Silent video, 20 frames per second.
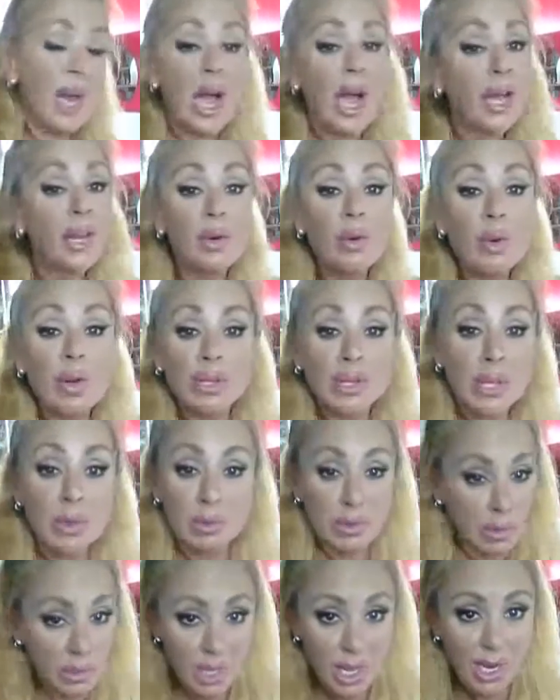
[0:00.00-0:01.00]
I don't want that
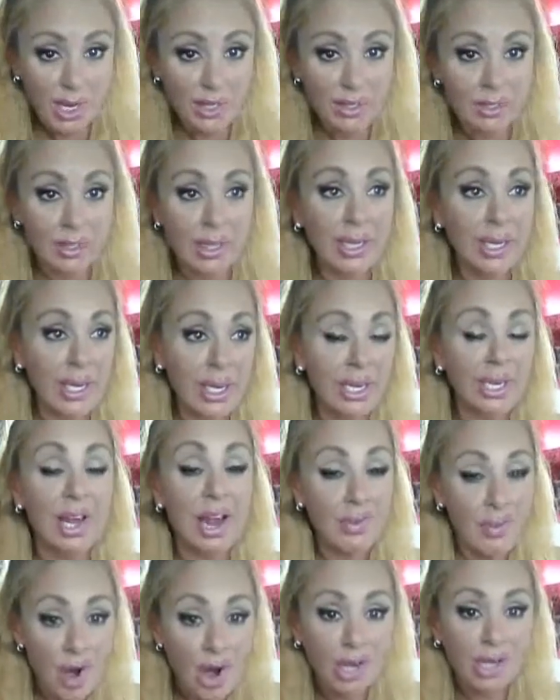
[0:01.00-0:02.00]
with Clyde. Like, he could
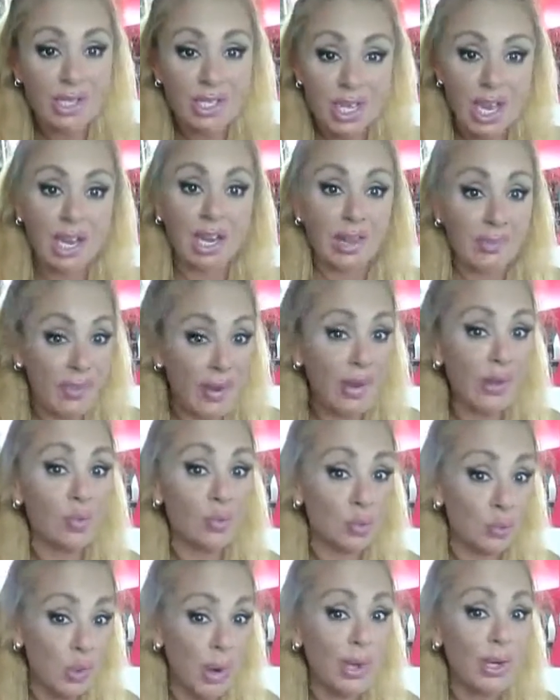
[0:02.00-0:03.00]
have a heart attack if I
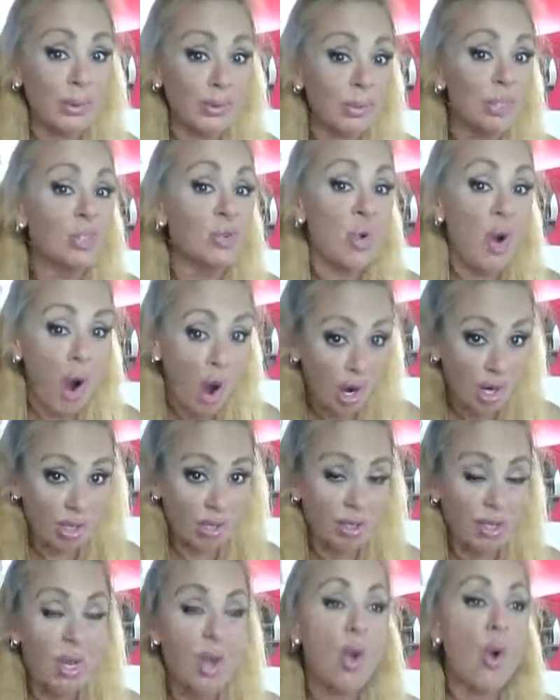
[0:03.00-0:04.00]
run him too
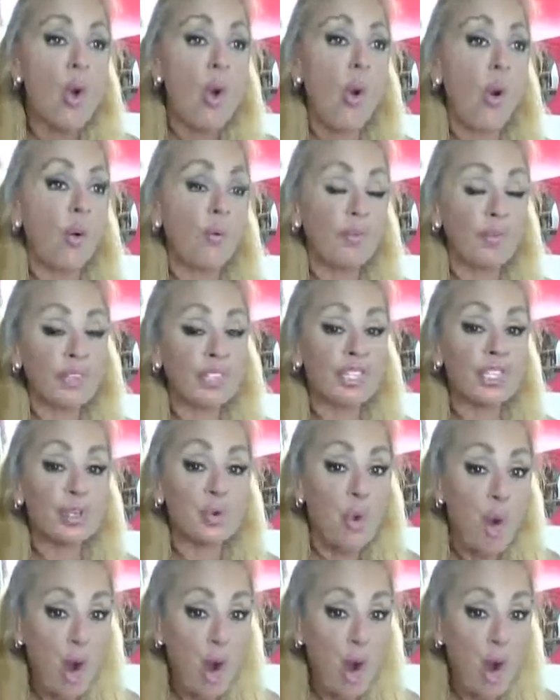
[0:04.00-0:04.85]
hard or if it's too